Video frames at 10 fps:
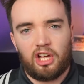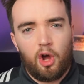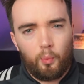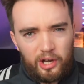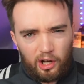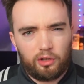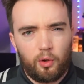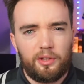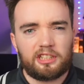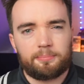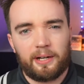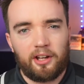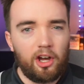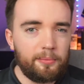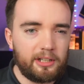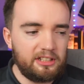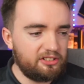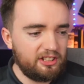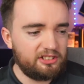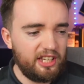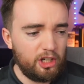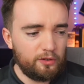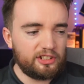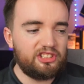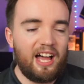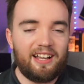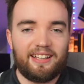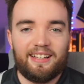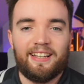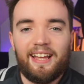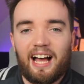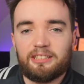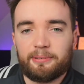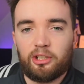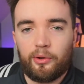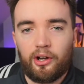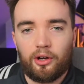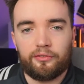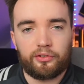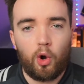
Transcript: We all know this by now because this takeover saga has been going on for